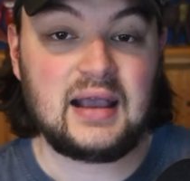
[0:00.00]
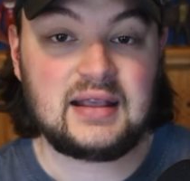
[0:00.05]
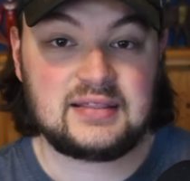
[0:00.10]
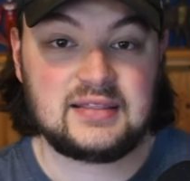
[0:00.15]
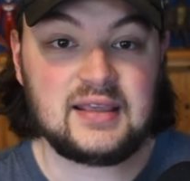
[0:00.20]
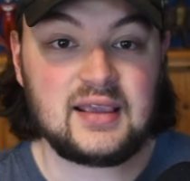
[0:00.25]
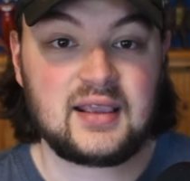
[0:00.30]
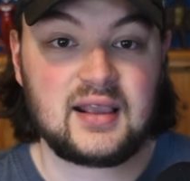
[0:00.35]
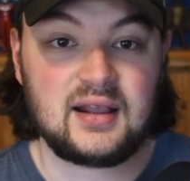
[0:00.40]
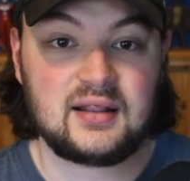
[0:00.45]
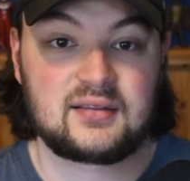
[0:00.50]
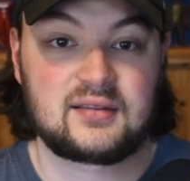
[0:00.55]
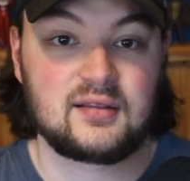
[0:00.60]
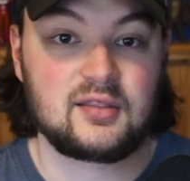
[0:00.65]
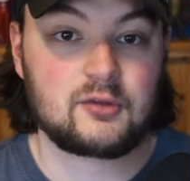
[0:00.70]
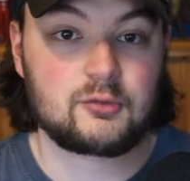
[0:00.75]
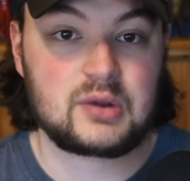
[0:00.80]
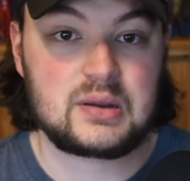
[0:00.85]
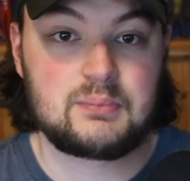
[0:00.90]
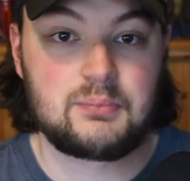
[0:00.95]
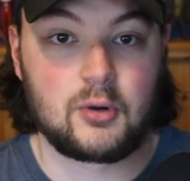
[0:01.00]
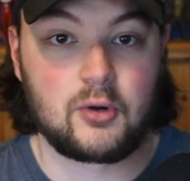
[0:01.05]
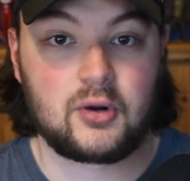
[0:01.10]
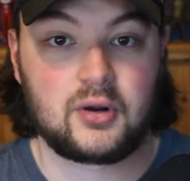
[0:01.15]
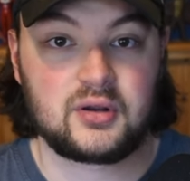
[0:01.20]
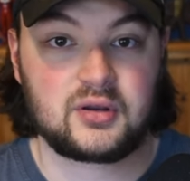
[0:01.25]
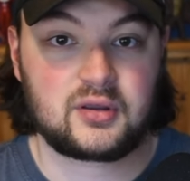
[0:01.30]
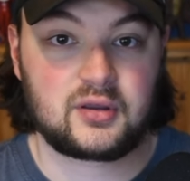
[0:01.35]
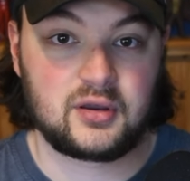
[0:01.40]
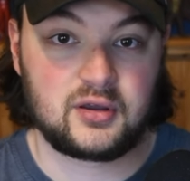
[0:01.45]
I think Godzilla
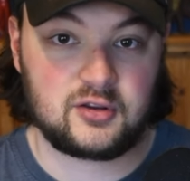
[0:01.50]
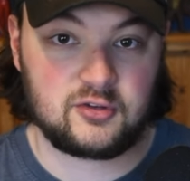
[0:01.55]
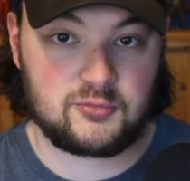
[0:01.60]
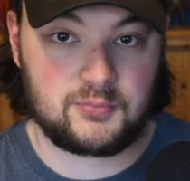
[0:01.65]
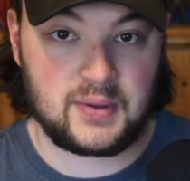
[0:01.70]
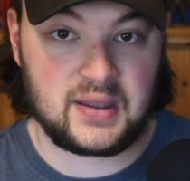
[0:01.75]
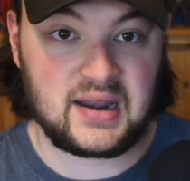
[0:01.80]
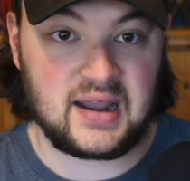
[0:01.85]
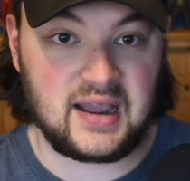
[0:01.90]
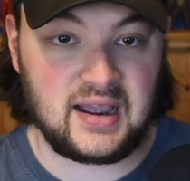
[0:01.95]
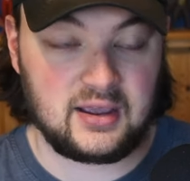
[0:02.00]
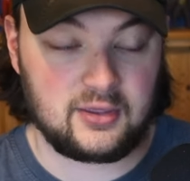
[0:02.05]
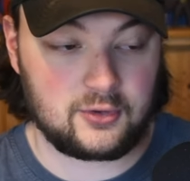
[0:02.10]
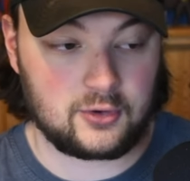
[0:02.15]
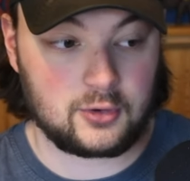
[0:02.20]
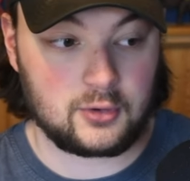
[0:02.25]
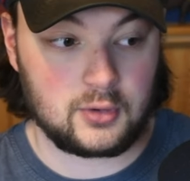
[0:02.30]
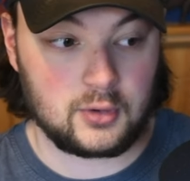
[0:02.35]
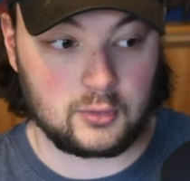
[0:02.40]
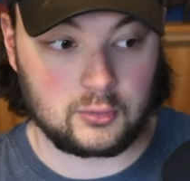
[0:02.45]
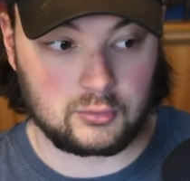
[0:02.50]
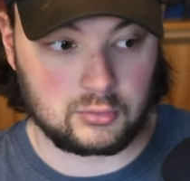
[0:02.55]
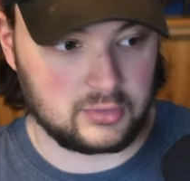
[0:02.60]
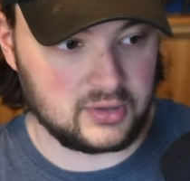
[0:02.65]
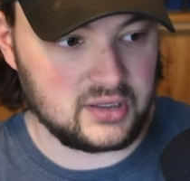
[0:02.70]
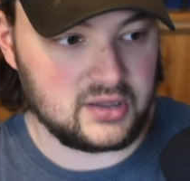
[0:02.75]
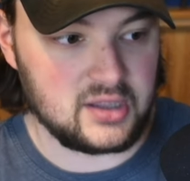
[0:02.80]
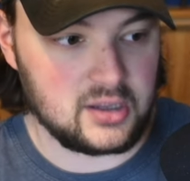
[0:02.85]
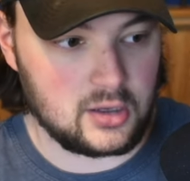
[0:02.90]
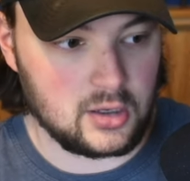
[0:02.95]
Reborn could have been either
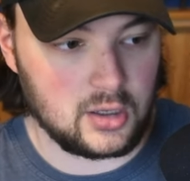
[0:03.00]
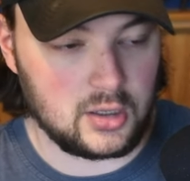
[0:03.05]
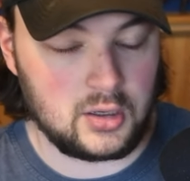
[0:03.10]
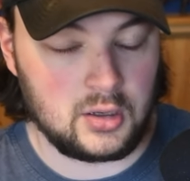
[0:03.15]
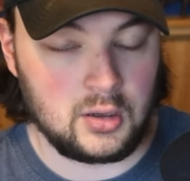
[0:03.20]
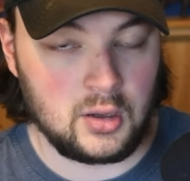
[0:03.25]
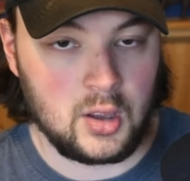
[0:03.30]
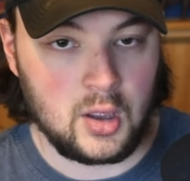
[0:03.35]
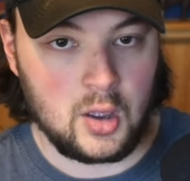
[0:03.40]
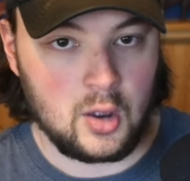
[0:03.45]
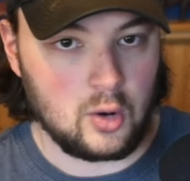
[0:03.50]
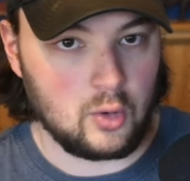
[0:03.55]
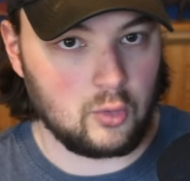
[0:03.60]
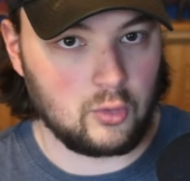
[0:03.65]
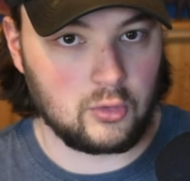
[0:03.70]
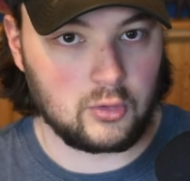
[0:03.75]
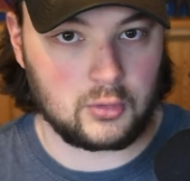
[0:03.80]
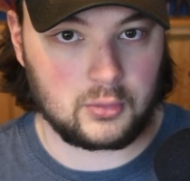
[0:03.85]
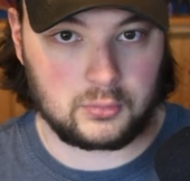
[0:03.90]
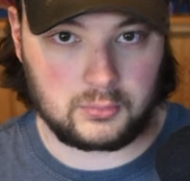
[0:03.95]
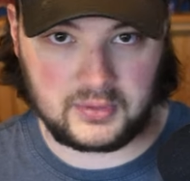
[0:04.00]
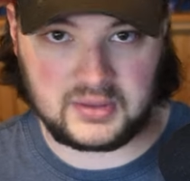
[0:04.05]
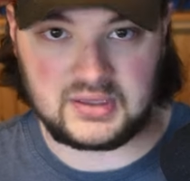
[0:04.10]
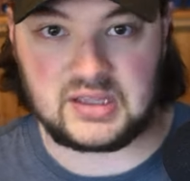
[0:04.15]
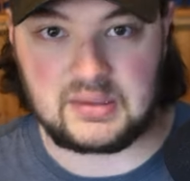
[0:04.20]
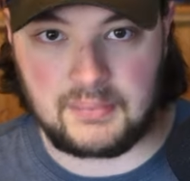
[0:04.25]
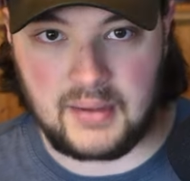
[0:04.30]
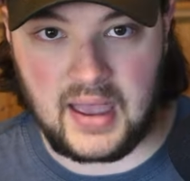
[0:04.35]
really good or really